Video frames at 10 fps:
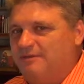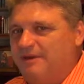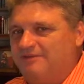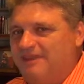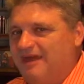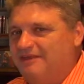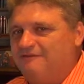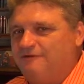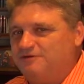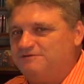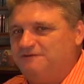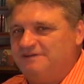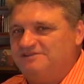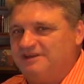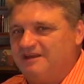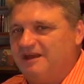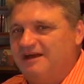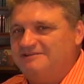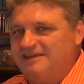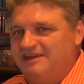about how that verse fits in the
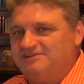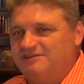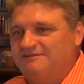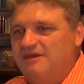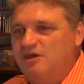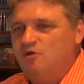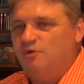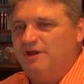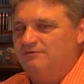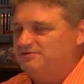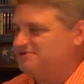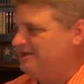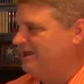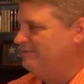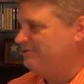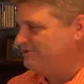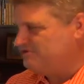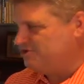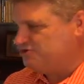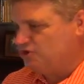context of when it was said, but
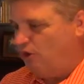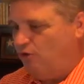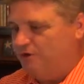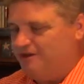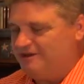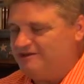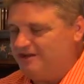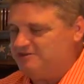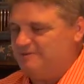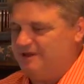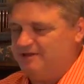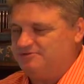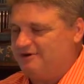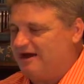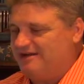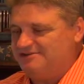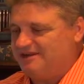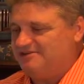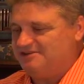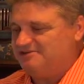there's a scolding that takes place where
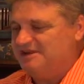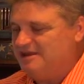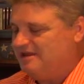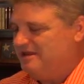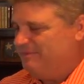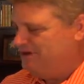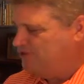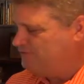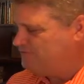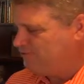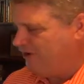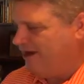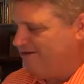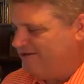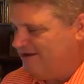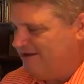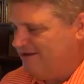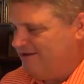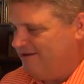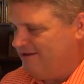Isaiah says, man, you've tried,
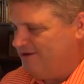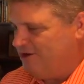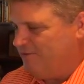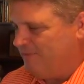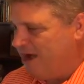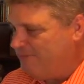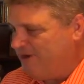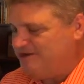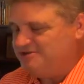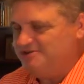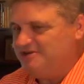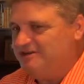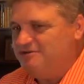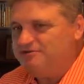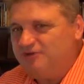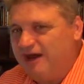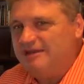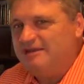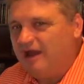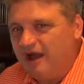my patience. You're
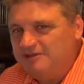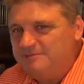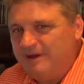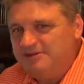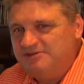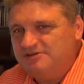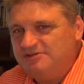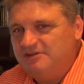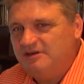trying God's patience.